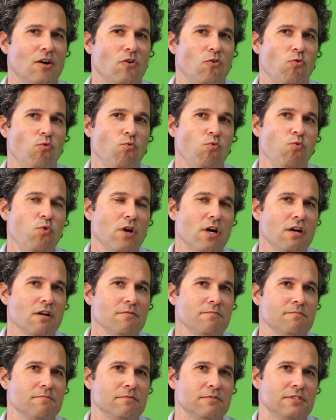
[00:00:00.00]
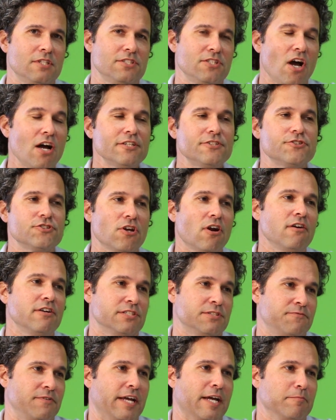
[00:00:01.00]
Well, the Dodgers are
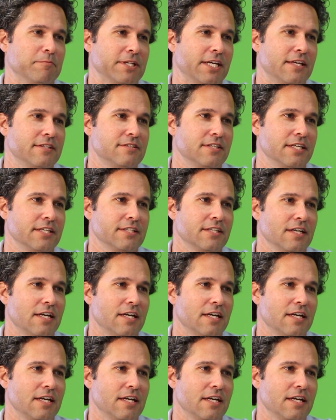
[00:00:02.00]
his family, I think.